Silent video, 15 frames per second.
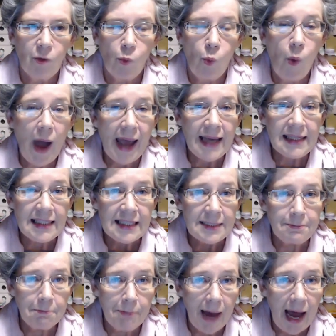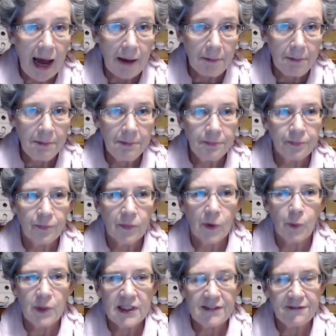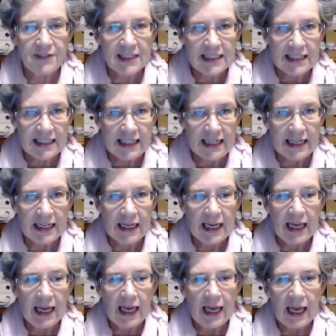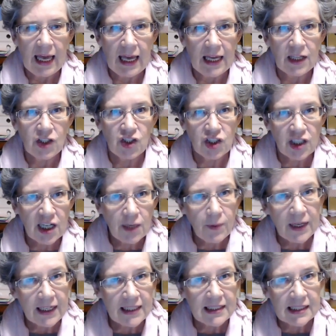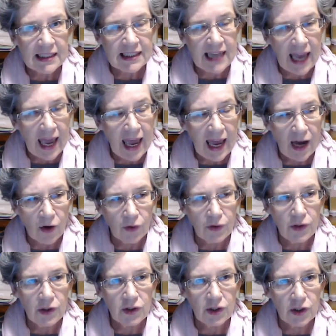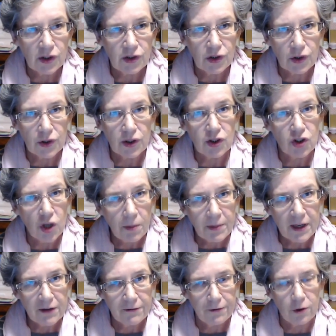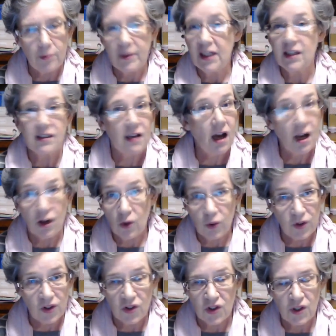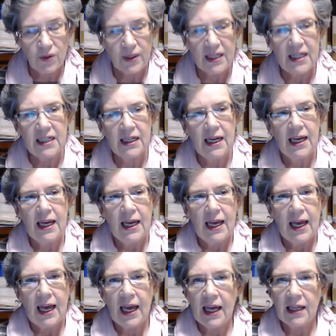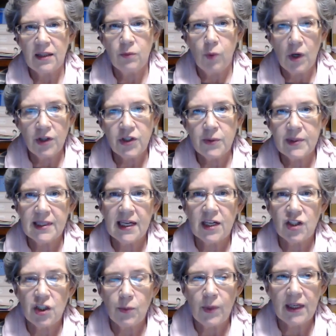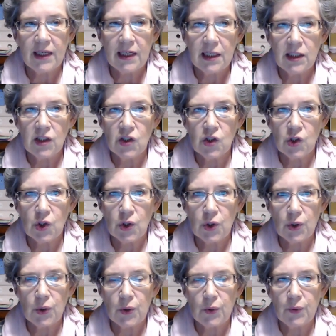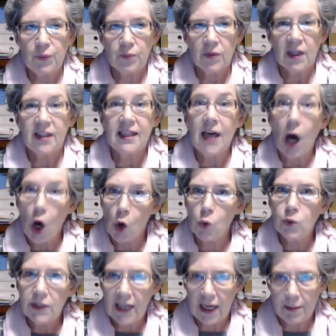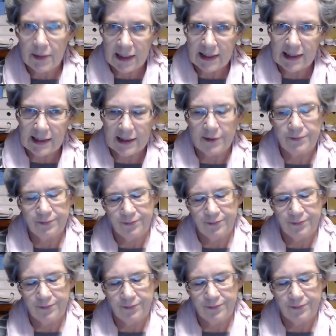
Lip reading: Wayne's mum was visiting, and she went into town to do the shopping for me because I couldn't do it. And while she was there, she went into the old chemist.